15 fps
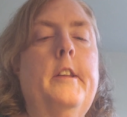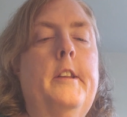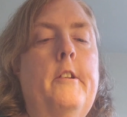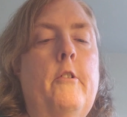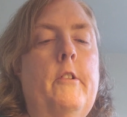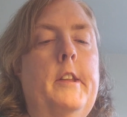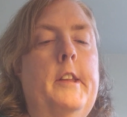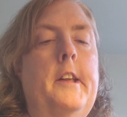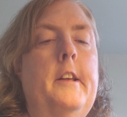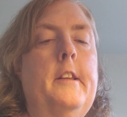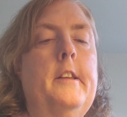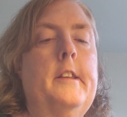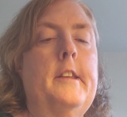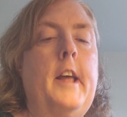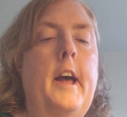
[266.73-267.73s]
to start seeing
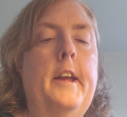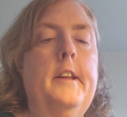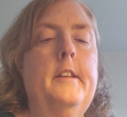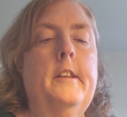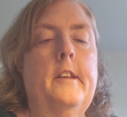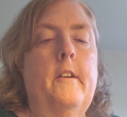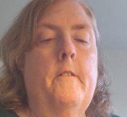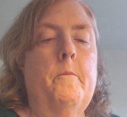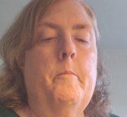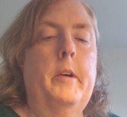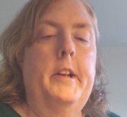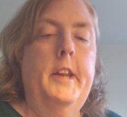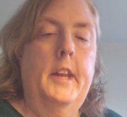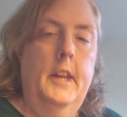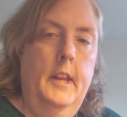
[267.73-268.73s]
signs of
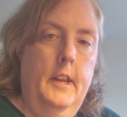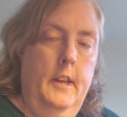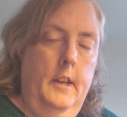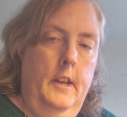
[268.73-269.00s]
money.